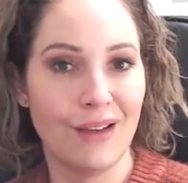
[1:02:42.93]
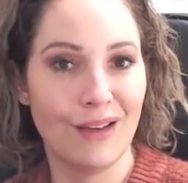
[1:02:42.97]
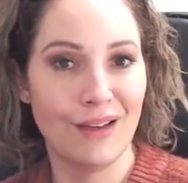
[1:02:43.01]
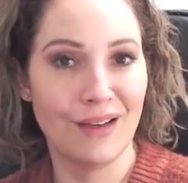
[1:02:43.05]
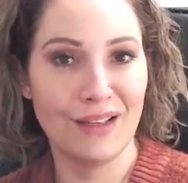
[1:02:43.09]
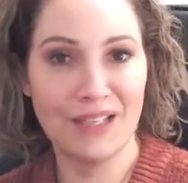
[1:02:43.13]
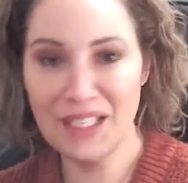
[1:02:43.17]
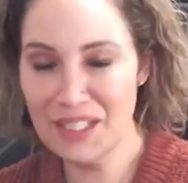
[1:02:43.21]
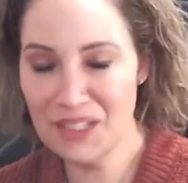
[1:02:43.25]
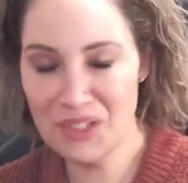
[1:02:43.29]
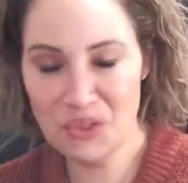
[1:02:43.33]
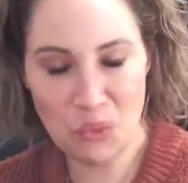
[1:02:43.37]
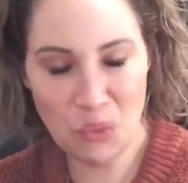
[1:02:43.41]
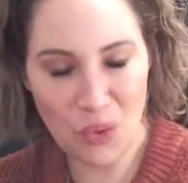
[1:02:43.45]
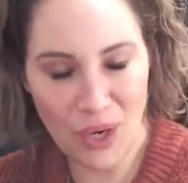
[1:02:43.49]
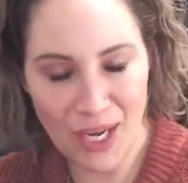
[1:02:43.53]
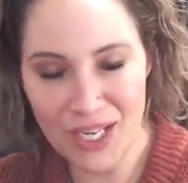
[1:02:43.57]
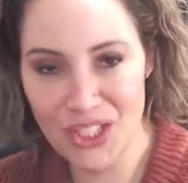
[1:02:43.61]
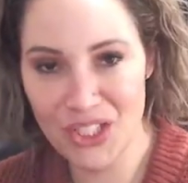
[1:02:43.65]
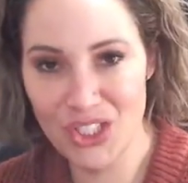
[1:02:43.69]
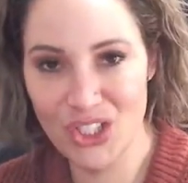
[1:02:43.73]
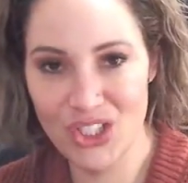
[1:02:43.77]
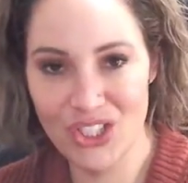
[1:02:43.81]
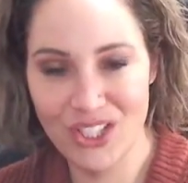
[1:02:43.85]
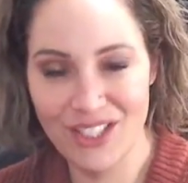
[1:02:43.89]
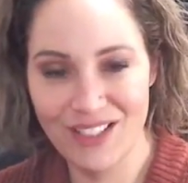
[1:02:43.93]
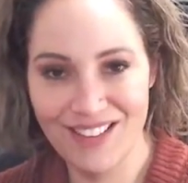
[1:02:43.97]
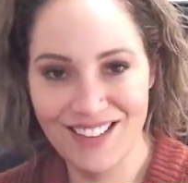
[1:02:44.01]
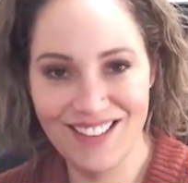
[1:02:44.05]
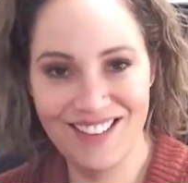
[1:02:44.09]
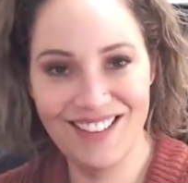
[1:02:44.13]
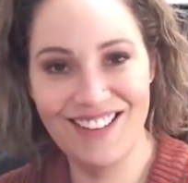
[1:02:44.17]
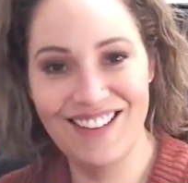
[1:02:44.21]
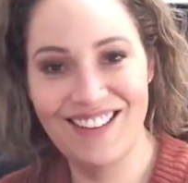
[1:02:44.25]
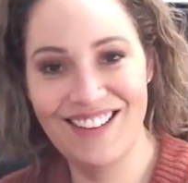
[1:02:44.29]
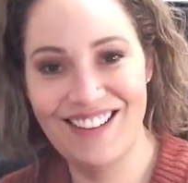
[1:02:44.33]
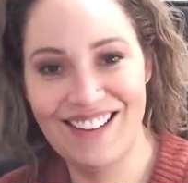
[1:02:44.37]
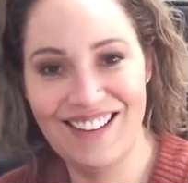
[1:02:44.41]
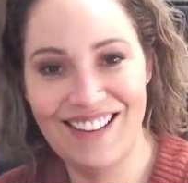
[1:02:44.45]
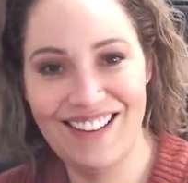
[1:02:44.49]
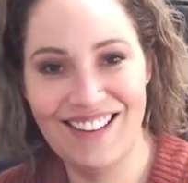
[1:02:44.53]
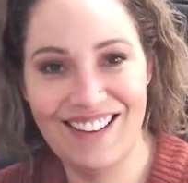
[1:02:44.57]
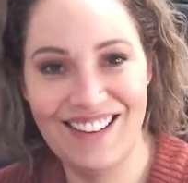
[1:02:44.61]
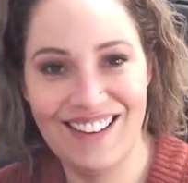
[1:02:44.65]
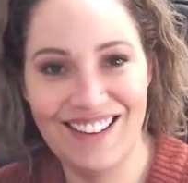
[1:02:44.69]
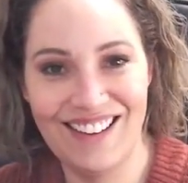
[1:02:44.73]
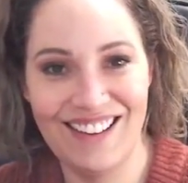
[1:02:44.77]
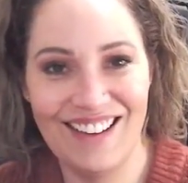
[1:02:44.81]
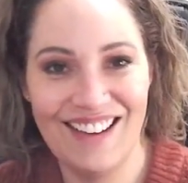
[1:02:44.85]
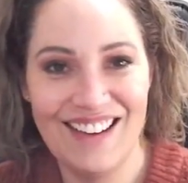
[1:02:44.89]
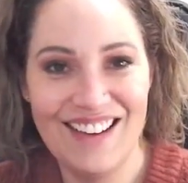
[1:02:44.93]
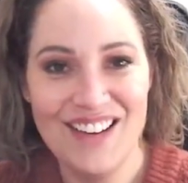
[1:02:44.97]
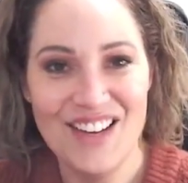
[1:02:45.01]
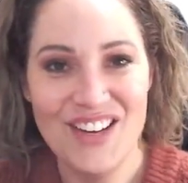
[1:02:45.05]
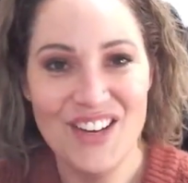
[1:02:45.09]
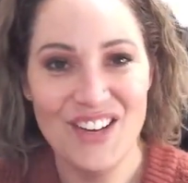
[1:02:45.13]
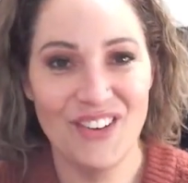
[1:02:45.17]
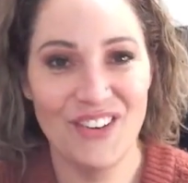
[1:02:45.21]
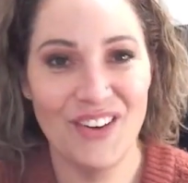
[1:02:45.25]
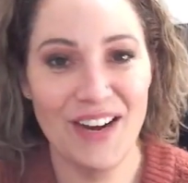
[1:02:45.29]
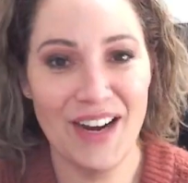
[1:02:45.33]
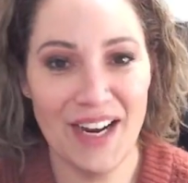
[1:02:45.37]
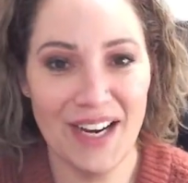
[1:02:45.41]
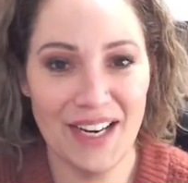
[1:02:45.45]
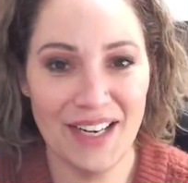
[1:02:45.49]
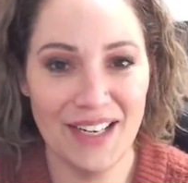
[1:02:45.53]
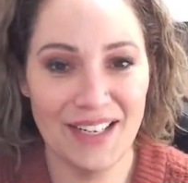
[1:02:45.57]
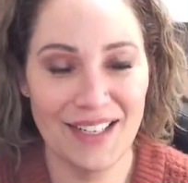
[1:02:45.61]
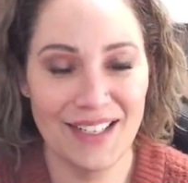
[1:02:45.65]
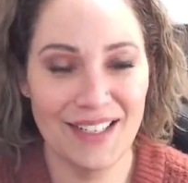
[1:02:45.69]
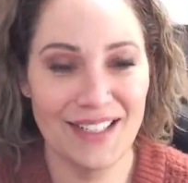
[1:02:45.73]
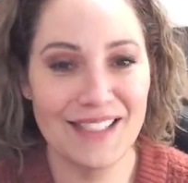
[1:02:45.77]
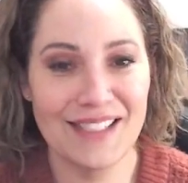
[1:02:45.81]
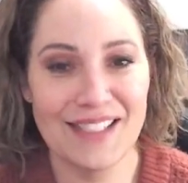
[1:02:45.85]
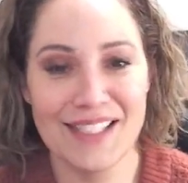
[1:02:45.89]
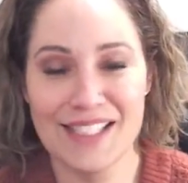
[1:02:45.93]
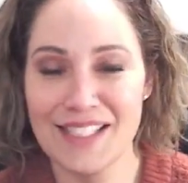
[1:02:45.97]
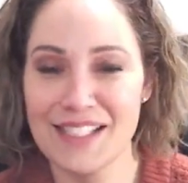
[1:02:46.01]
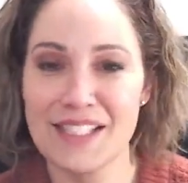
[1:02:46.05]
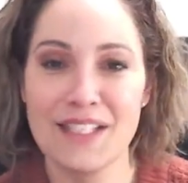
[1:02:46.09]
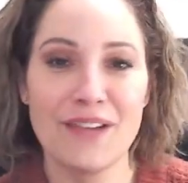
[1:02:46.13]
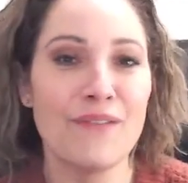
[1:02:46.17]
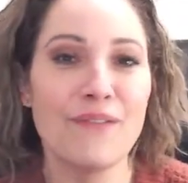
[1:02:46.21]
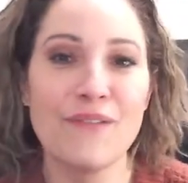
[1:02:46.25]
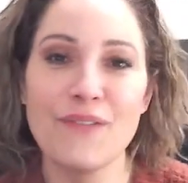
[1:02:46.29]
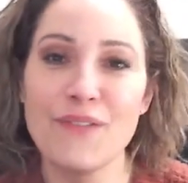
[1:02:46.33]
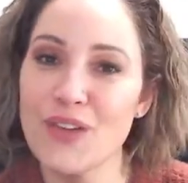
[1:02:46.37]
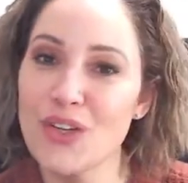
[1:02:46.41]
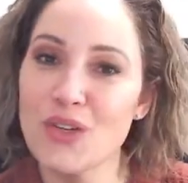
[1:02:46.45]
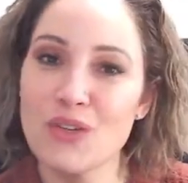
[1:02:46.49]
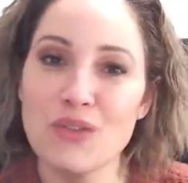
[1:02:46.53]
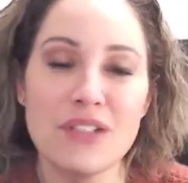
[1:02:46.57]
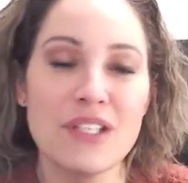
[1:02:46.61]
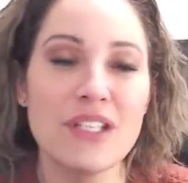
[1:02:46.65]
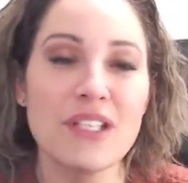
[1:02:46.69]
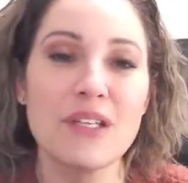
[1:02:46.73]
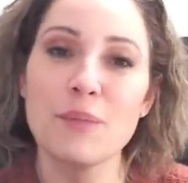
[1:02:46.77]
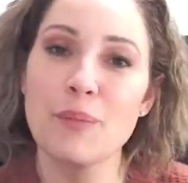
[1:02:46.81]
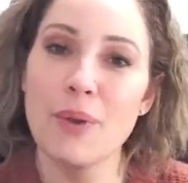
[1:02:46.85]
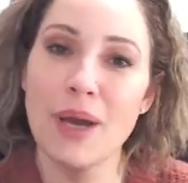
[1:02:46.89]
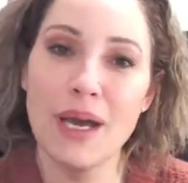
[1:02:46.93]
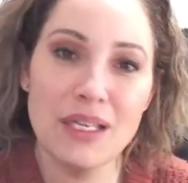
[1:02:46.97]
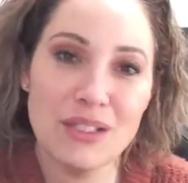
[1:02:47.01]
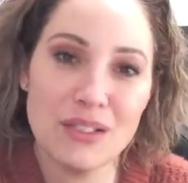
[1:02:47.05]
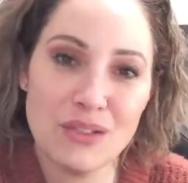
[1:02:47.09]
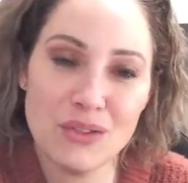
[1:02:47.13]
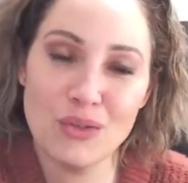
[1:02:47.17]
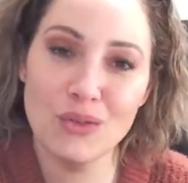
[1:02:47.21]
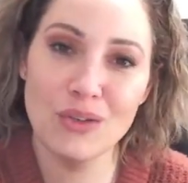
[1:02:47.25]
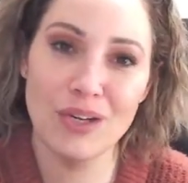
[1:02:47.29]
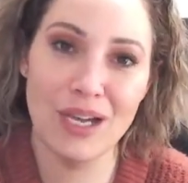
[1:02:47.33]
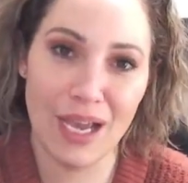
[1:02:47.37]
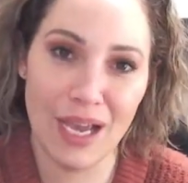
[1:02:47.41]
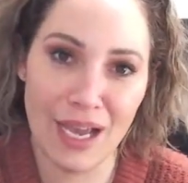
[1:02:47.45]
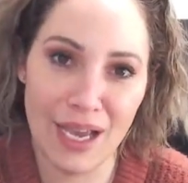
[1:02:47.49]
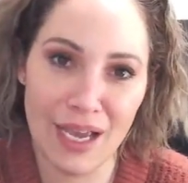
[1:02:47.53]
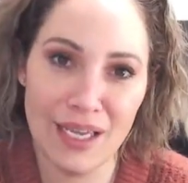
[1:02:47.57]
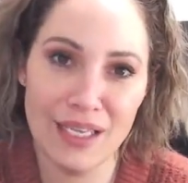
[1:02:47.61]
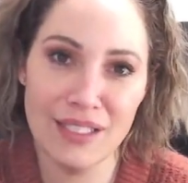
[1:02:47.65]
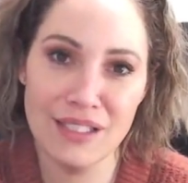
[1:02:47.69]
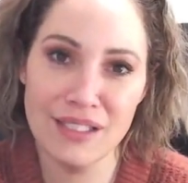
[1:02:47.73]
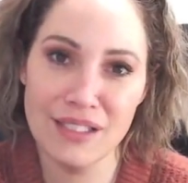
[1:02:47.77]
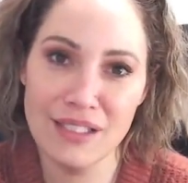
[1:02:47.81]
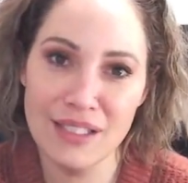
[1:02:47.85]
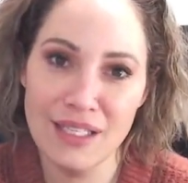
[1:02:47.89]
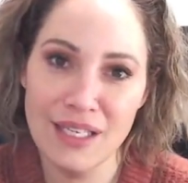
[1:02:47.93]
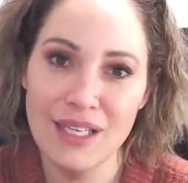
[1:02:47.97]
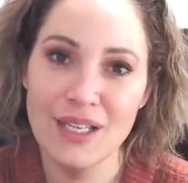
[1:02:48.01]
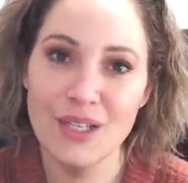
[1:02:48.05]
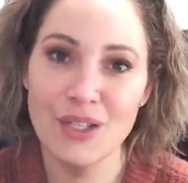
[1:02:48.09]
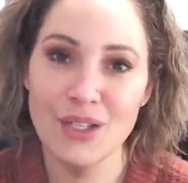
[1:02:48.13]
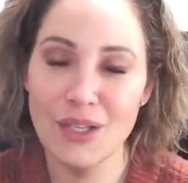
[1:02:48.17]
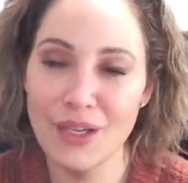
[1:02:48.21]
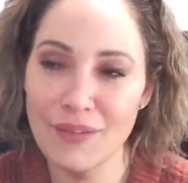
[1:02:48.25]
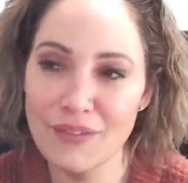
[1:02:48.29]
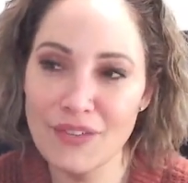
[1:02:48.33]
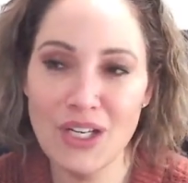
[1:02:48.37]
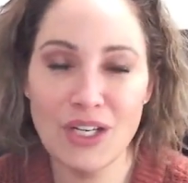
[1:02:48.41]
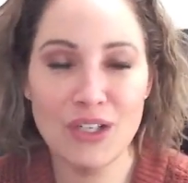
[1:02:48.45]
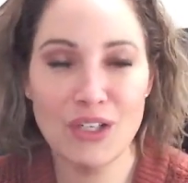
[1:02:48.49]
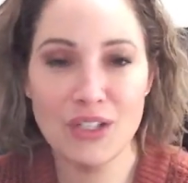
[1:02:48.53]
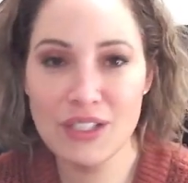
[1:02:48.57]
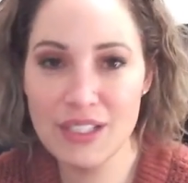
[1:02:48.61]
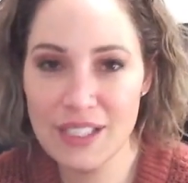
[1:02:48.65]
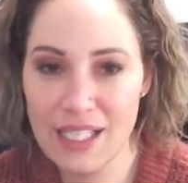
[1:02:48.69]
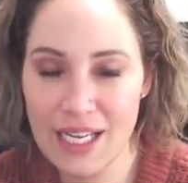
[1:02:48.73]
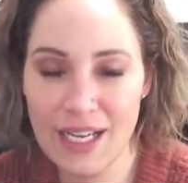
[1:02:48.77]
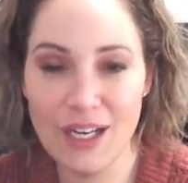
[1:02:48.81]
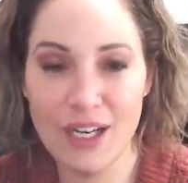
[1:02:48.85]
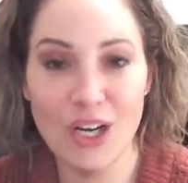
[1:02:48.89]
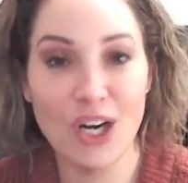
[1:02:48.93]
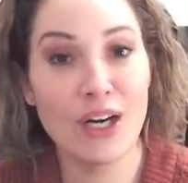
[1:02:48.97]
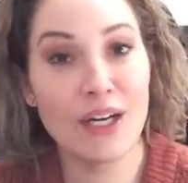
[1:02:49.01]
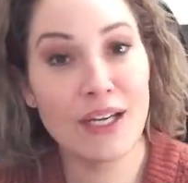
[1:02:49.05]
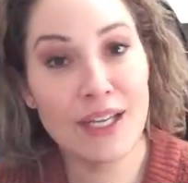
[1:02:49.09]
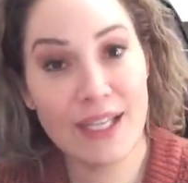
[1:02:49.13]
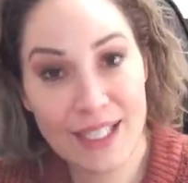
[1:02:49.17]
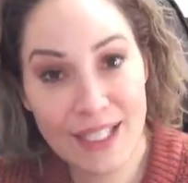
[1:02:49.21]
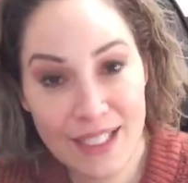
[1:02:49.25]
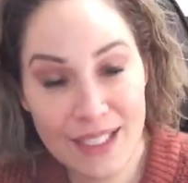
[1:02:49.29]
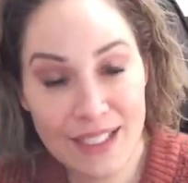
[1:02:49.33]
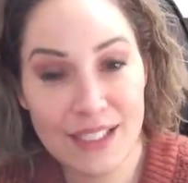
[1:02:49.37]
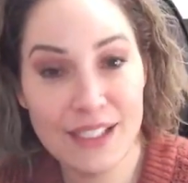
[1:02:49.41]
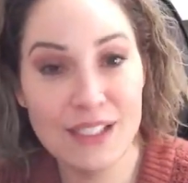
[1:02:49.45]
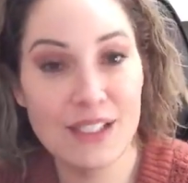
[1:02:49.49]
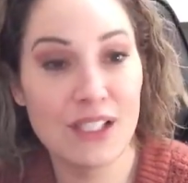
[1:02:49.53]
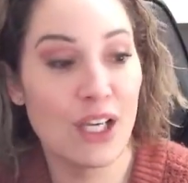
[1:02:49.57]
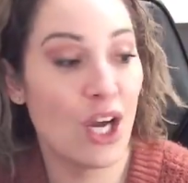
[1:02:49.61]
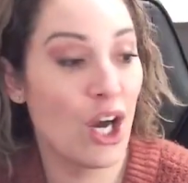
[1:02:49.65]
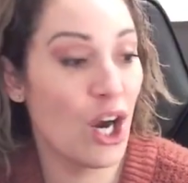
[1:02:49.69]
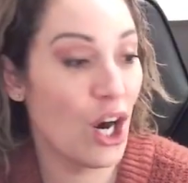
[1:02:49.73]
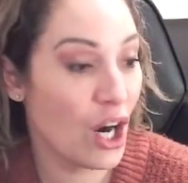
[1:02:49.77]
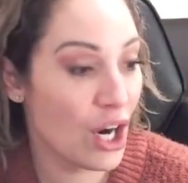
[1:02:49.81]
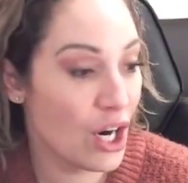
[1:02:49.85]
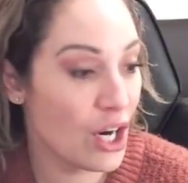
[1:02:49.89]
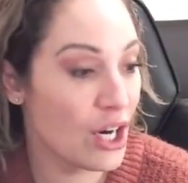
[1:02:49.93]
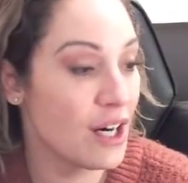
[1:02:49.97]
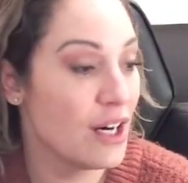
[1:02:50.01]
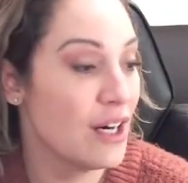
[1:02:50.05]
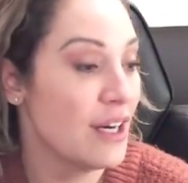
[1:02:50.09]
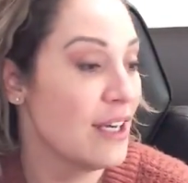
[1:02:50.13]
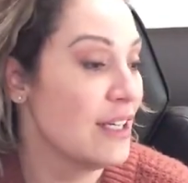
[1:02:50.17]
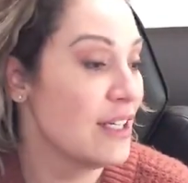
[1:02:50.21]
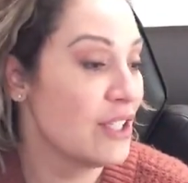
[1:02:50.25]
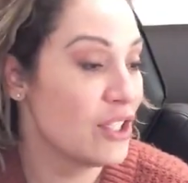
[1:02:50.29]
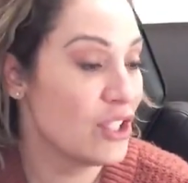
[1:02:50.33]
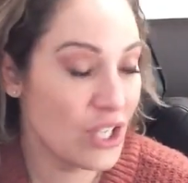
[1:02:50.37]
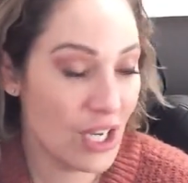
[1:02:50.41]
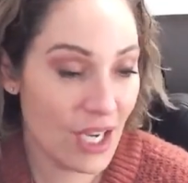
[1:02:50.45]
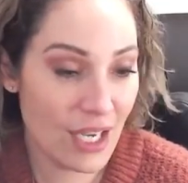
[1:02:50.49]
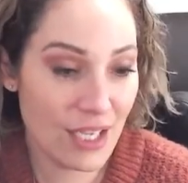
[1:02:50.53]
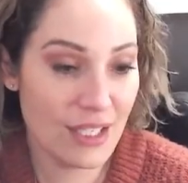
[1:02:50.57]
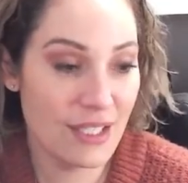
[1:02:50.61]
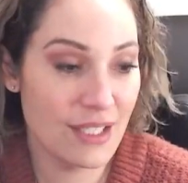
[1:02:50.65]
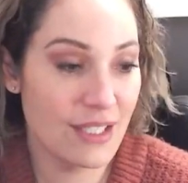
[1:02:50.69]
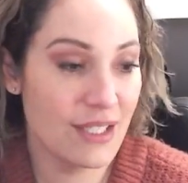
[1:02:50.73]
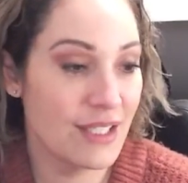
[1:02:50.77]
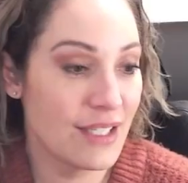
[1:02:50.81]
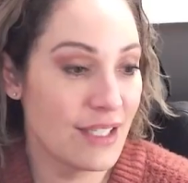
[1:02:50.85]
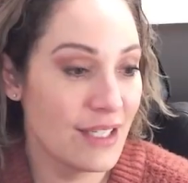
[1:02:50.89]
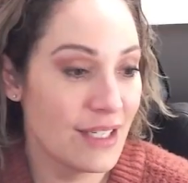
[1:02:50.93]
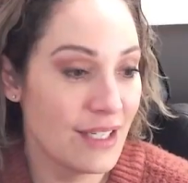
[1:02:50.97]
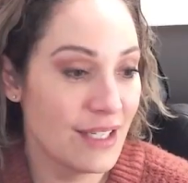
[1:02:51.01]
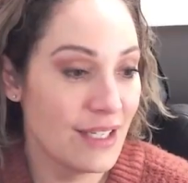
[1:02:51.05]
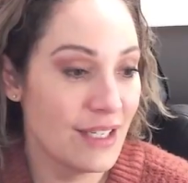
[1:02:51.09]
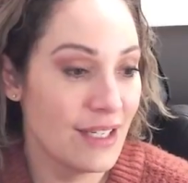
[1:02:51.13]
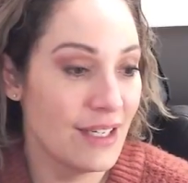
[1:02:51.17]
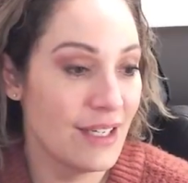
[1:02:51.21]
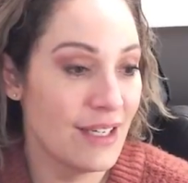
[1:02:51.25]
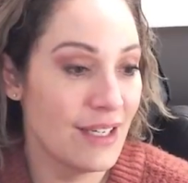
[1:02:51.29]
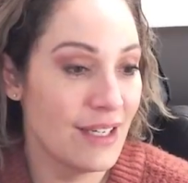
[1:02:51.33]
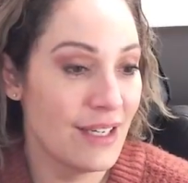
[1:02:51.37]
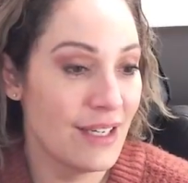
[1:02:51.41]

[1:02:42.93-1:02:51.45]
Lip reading: needs which? Right? It's this confusing puzzle, guys. You have to understand, our kids are just